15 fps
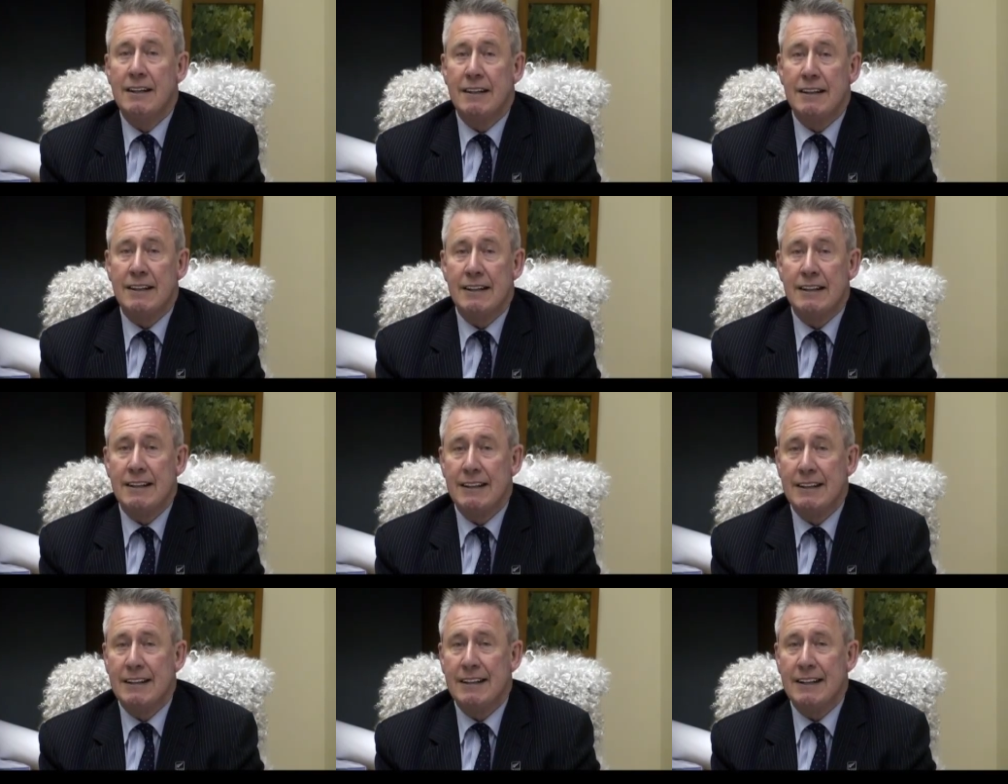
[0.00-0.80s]

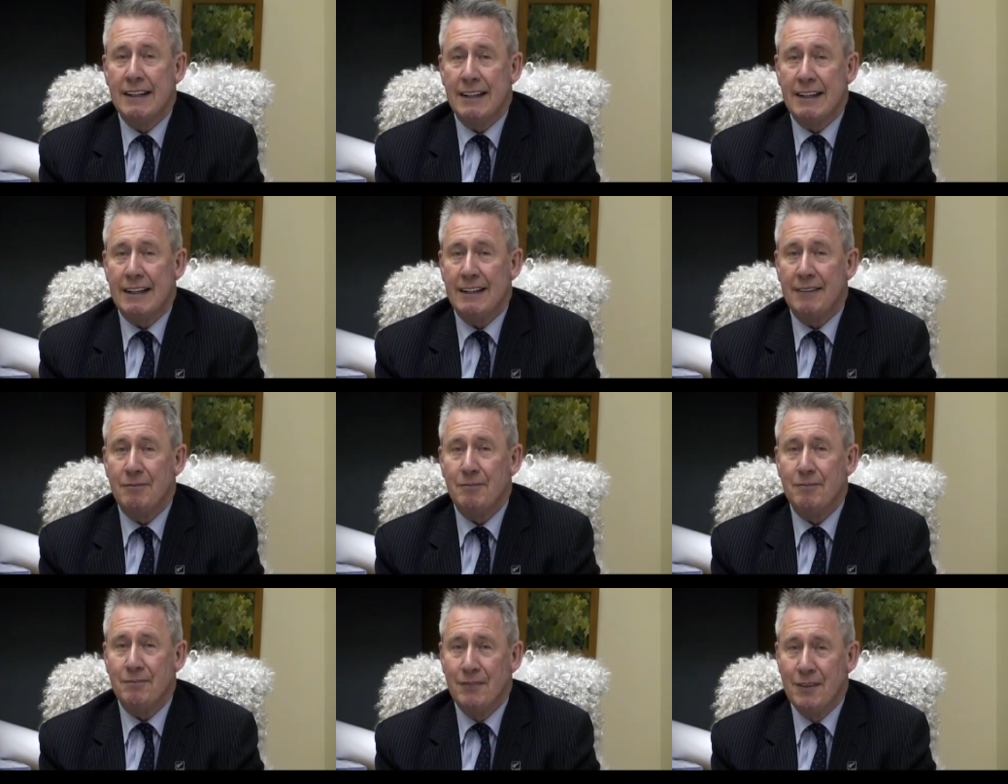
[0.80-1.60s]
the
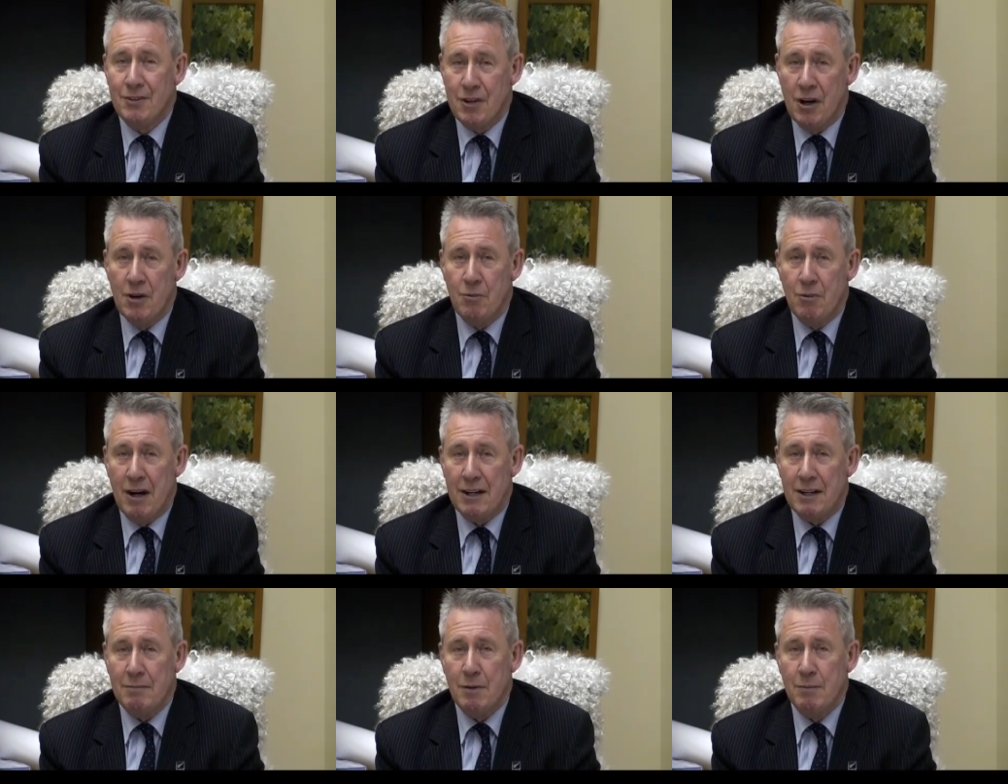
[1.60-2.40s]
um, Joan
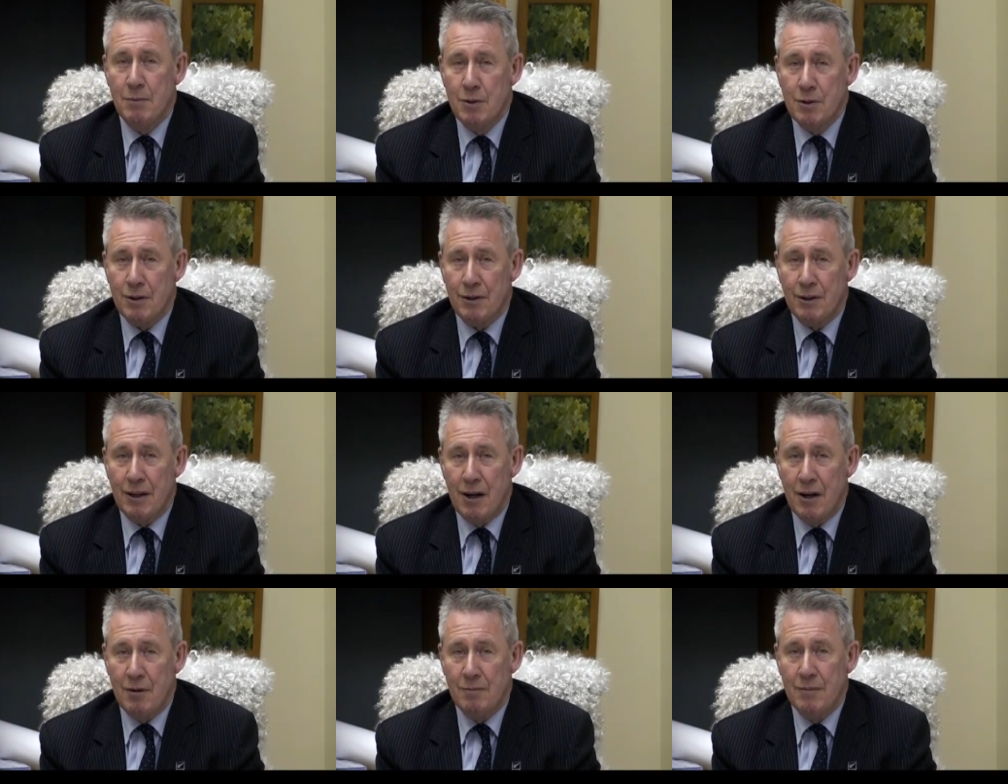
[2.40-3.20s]
Whiting Memorial
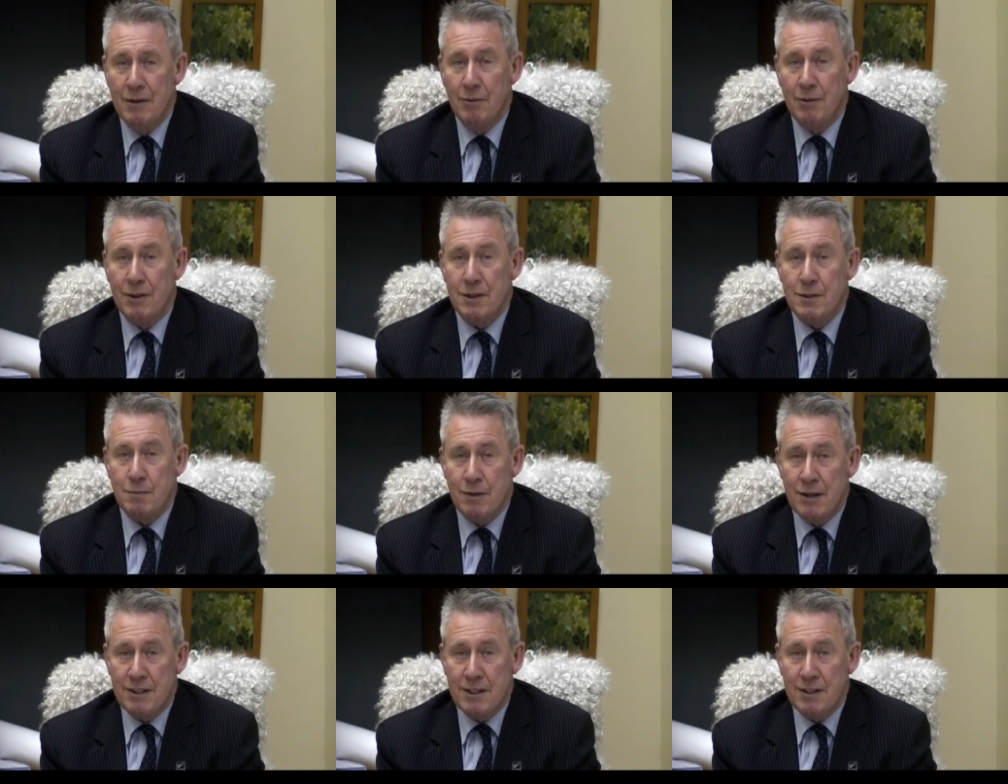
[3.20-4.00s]
Home with its
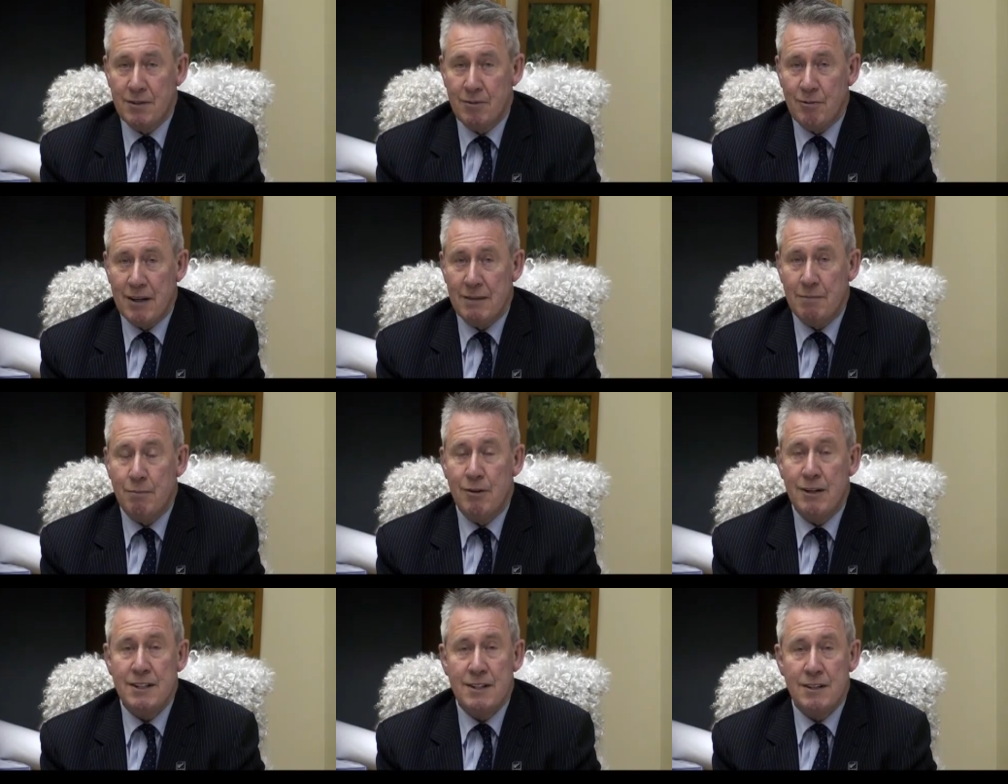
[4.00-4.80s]
present, re
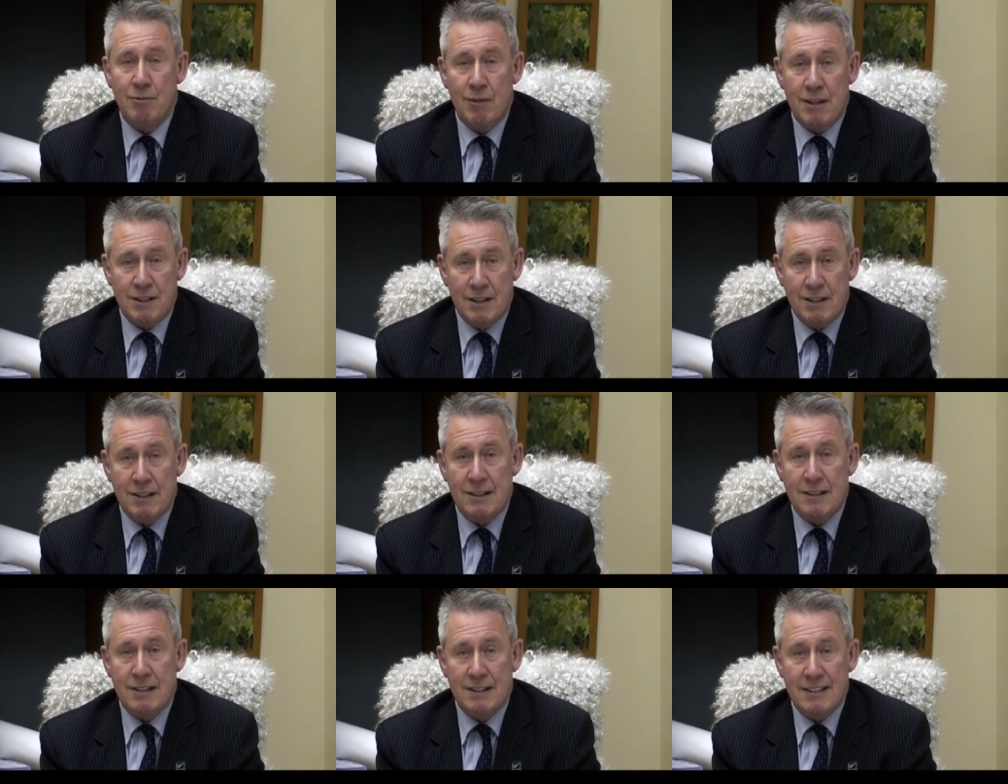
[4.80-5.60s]
present
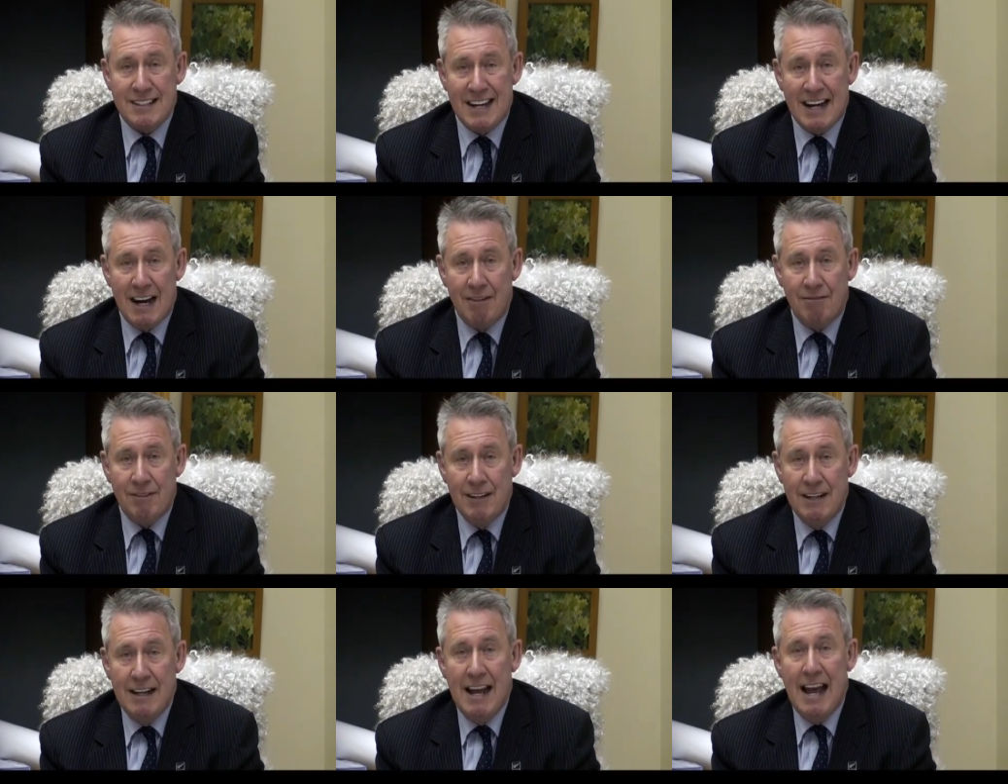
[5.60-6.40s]
residents and staff
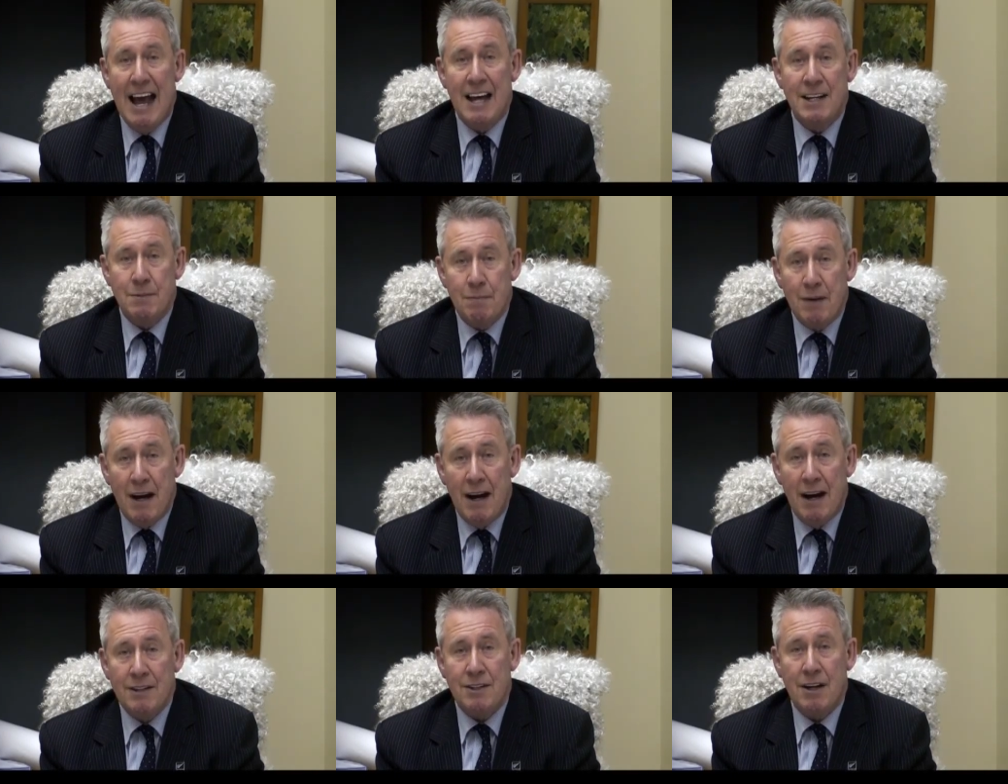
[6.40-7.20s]
as
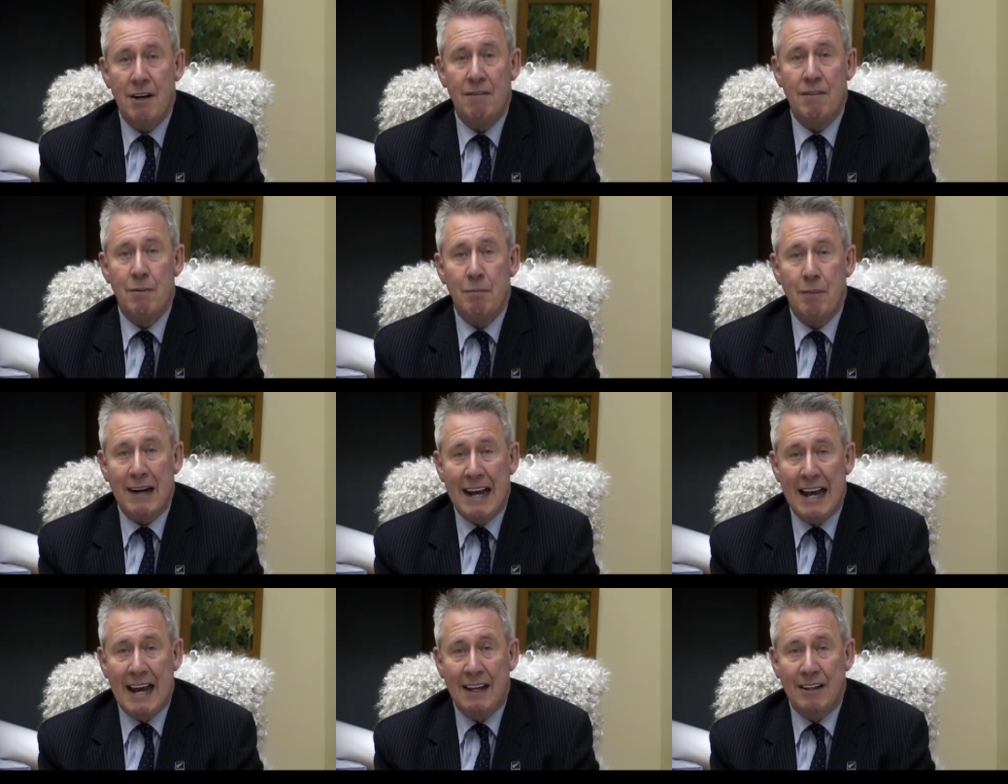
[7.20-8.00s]
part of the
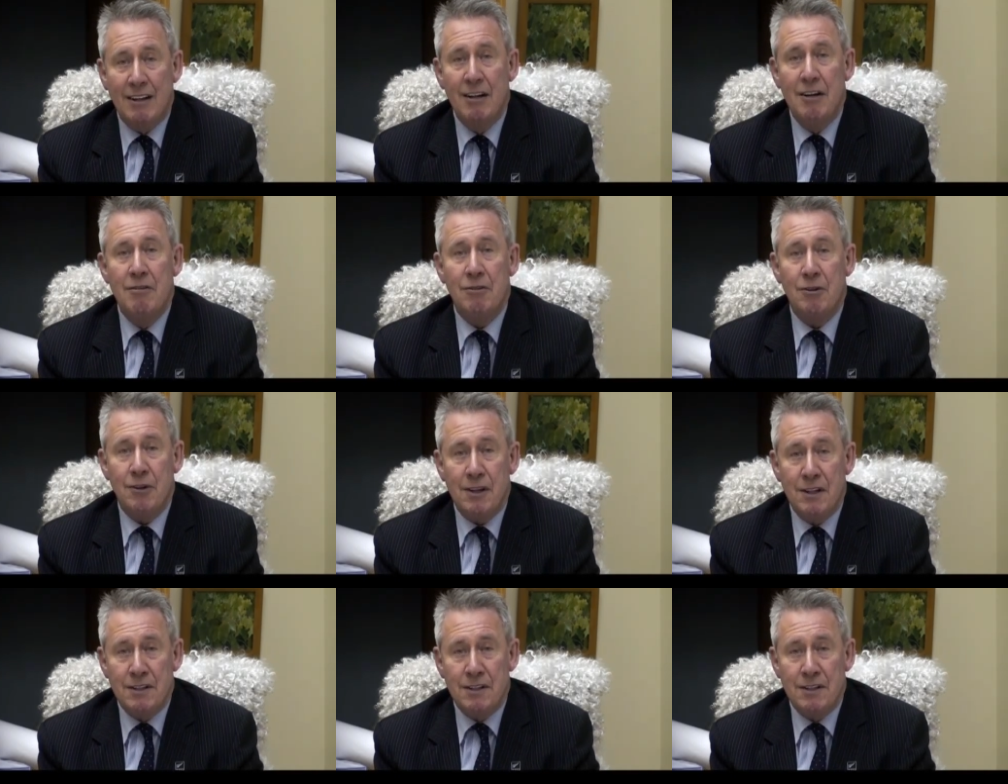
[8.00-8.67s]
plan for